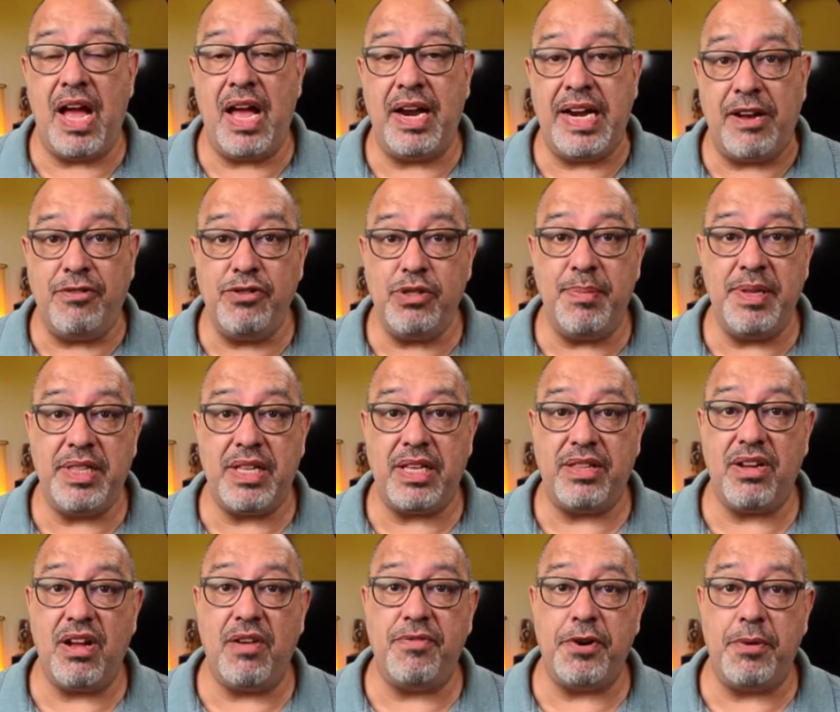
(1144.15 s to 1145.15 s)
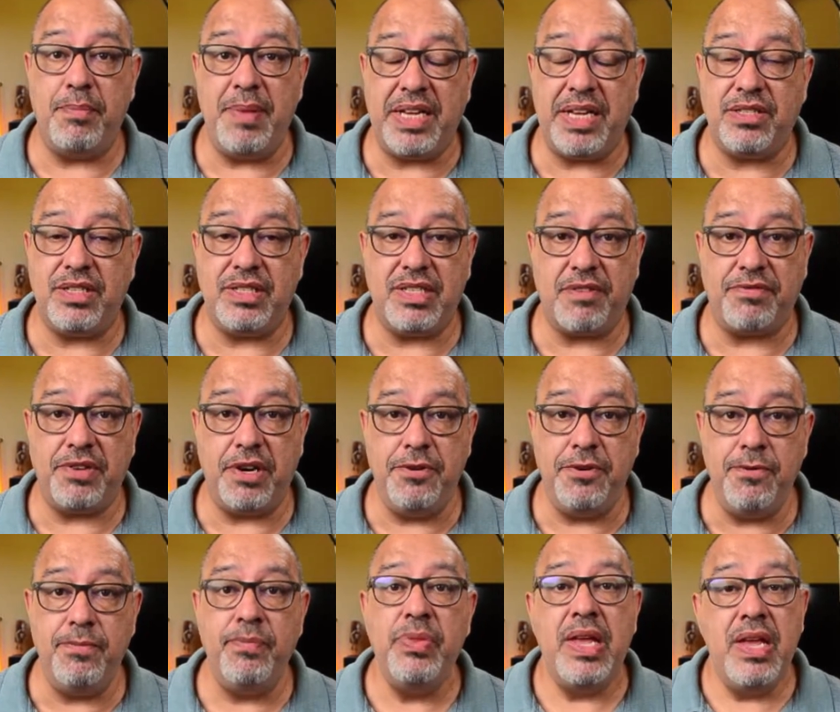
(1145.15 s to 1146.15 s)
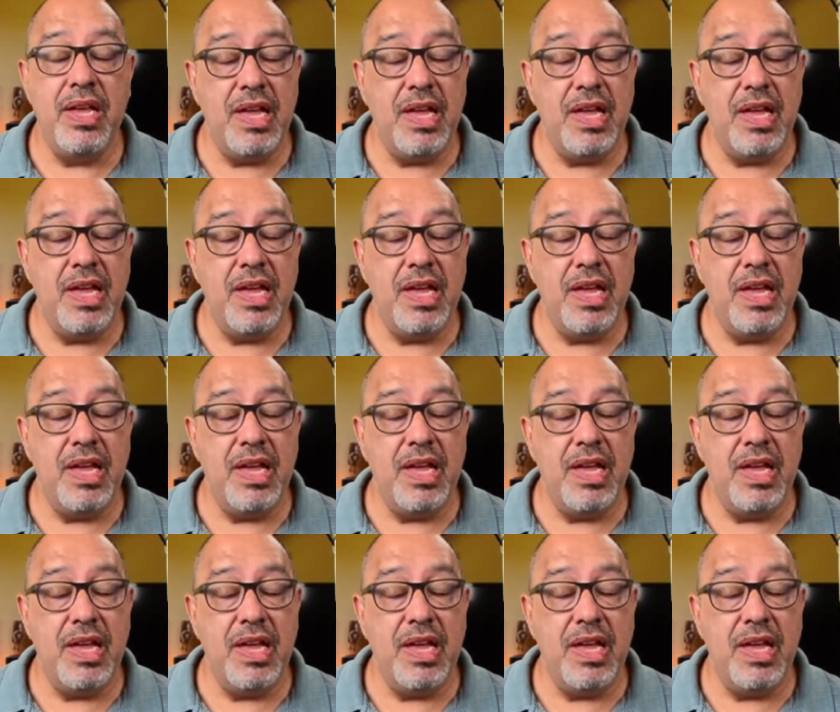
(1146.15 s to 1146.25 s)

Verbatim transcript: announcement that the governor makes this afternoon,